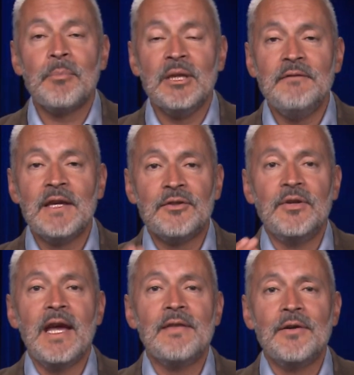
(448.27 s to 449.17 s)
believe that
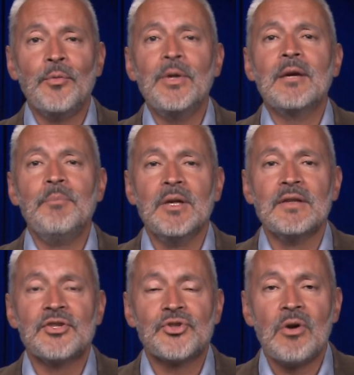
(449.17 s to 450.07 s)
together we can build
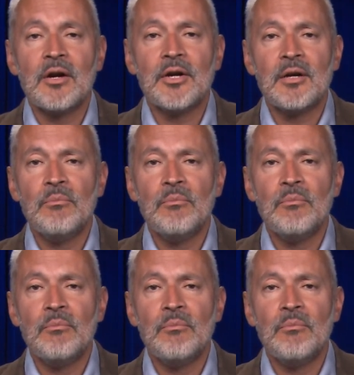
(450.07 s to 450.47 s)
a stronger,